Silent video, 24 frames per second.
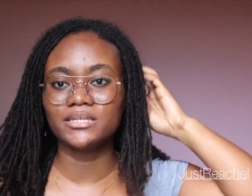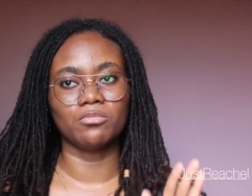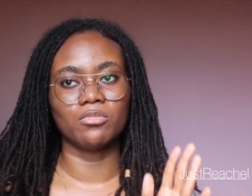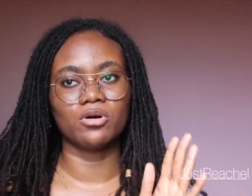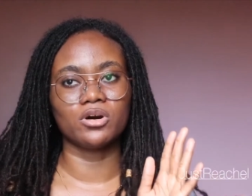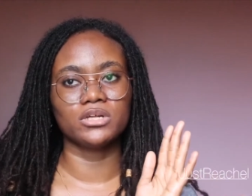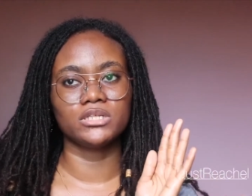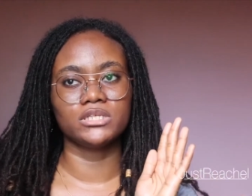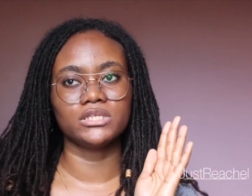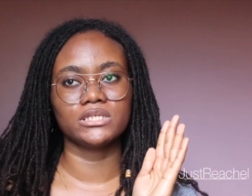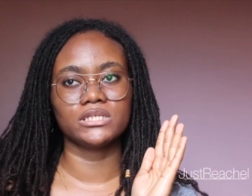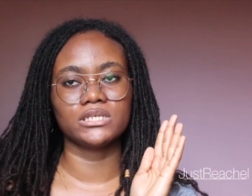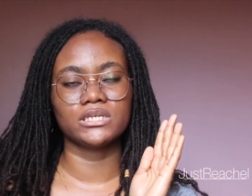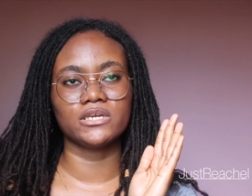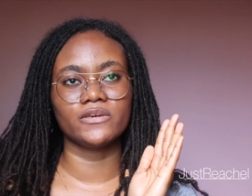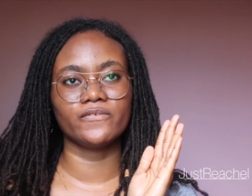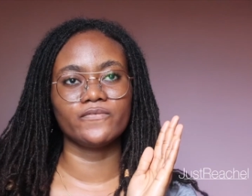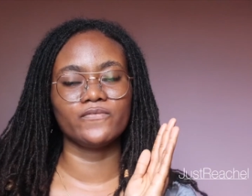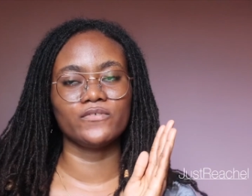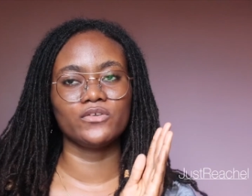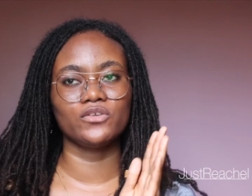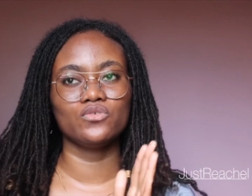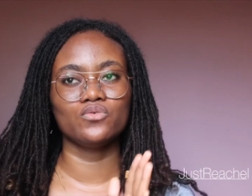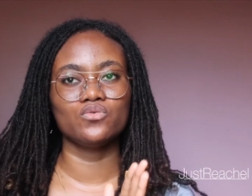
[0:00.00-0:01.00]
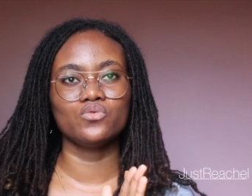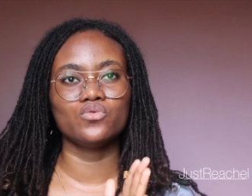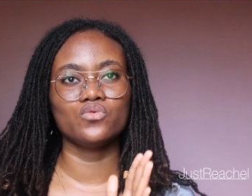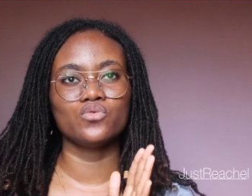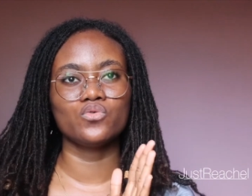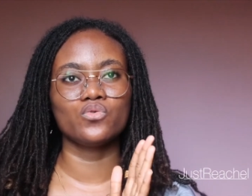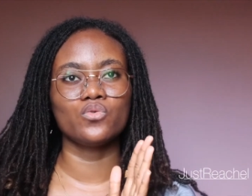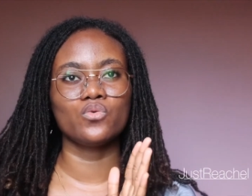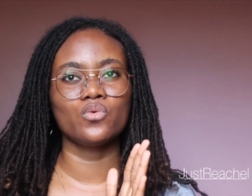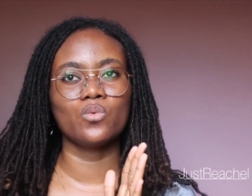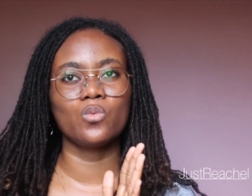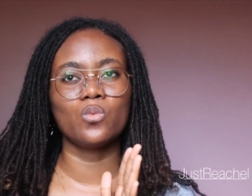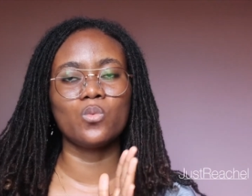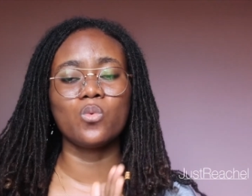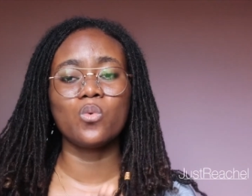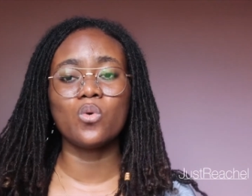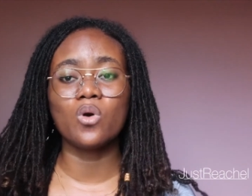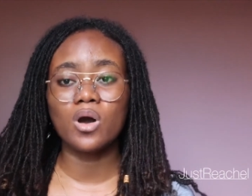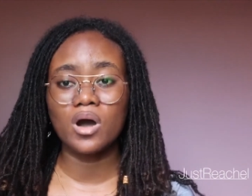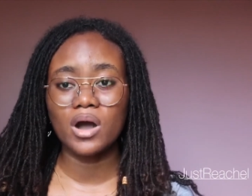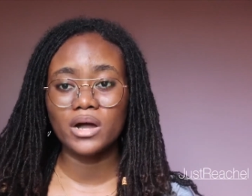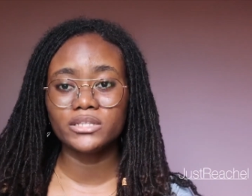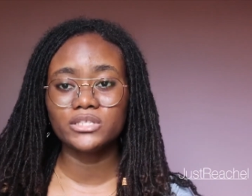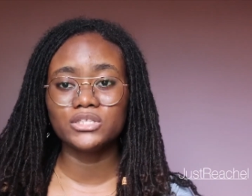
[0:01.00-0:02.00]
But if you
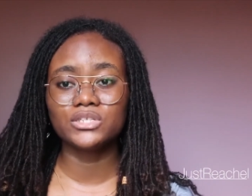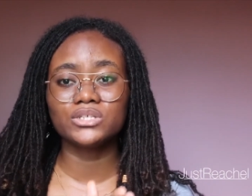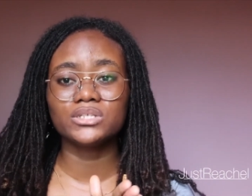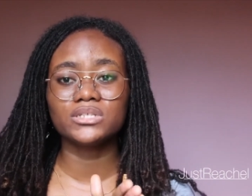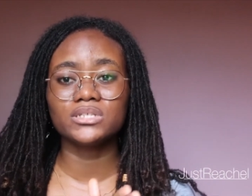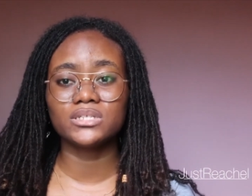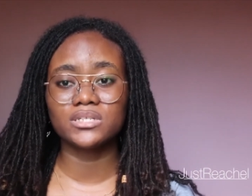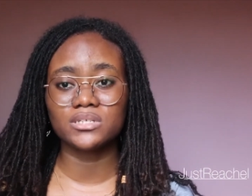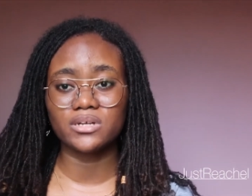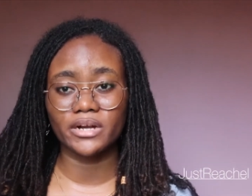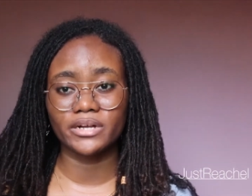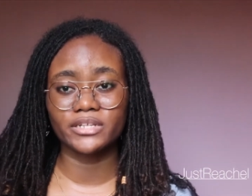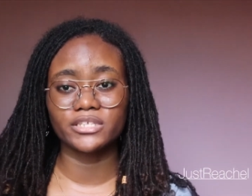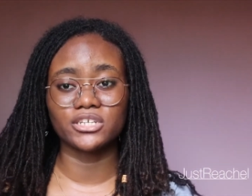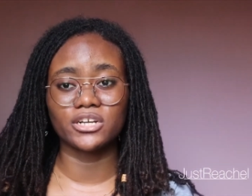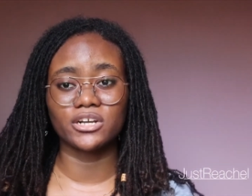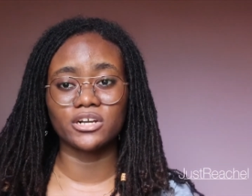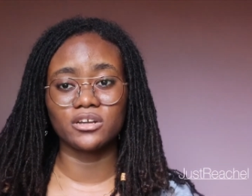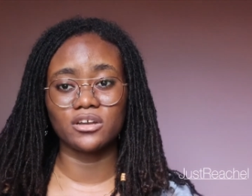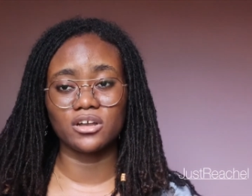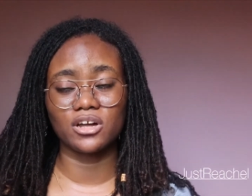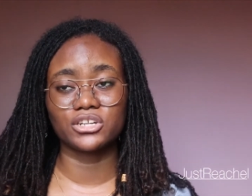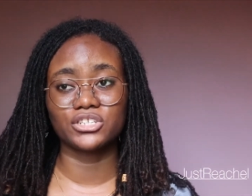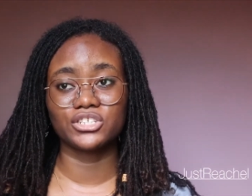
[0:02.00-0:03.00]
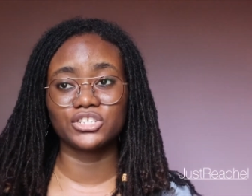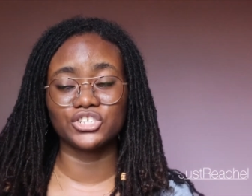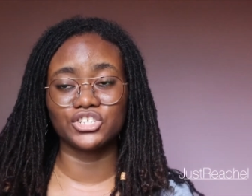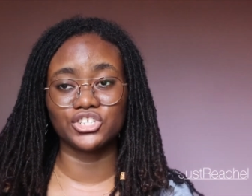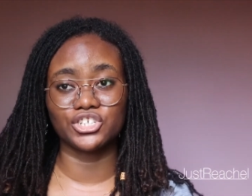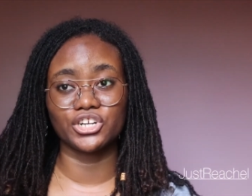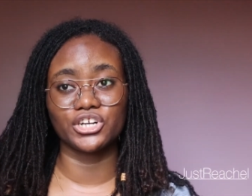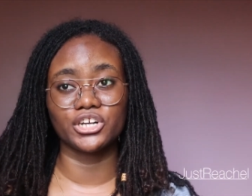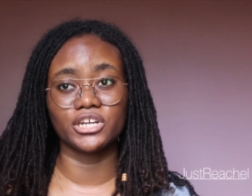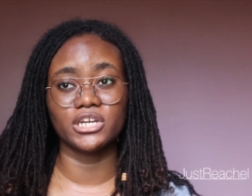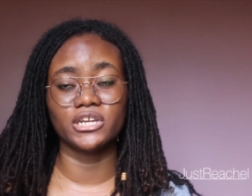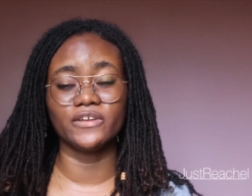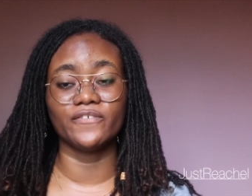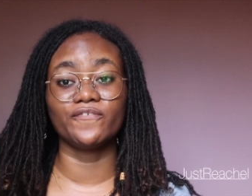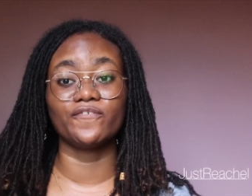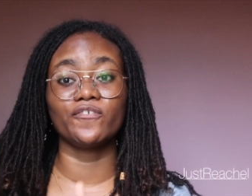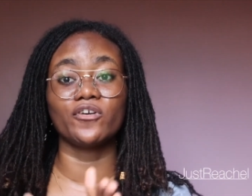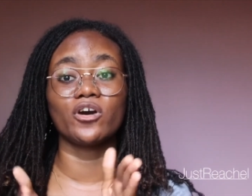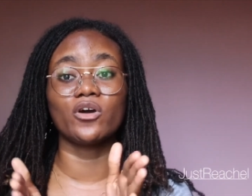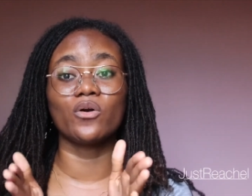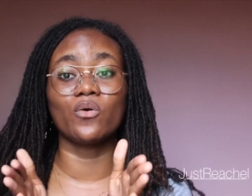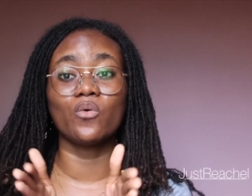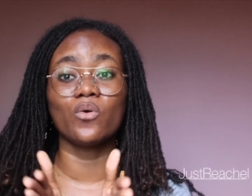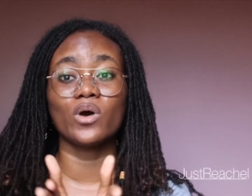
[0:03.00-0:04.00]
want to start your locks journey
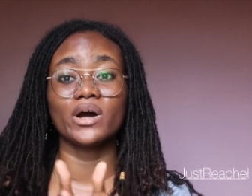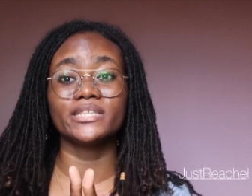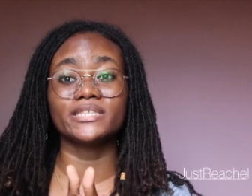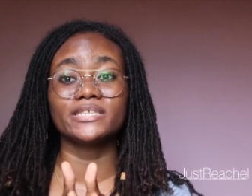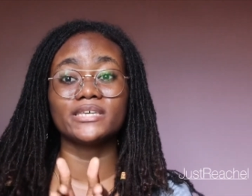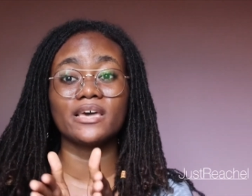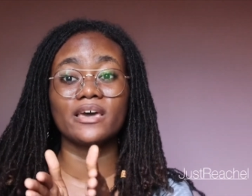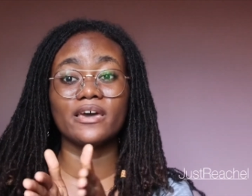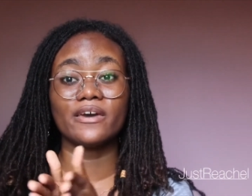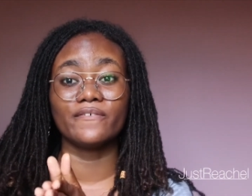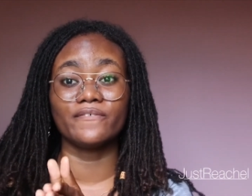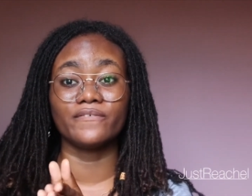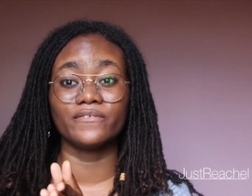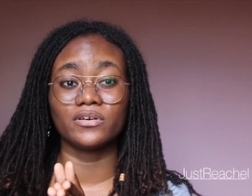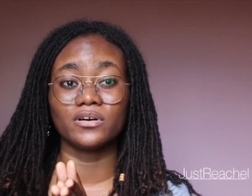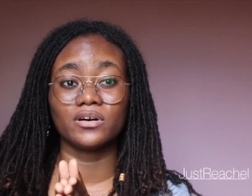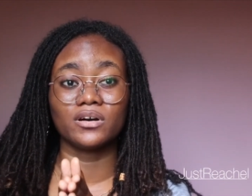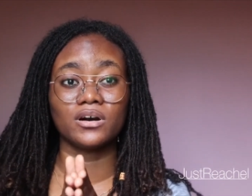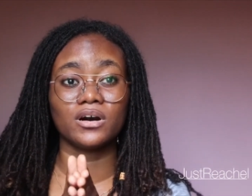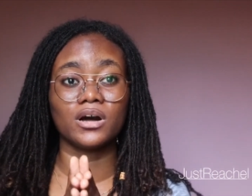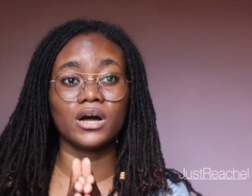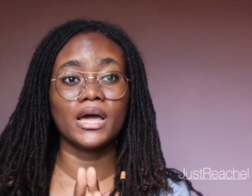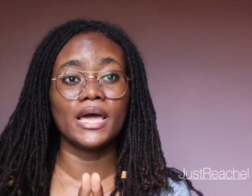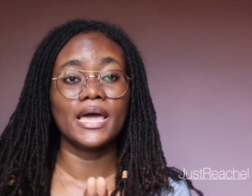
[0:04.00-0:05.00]
for whatever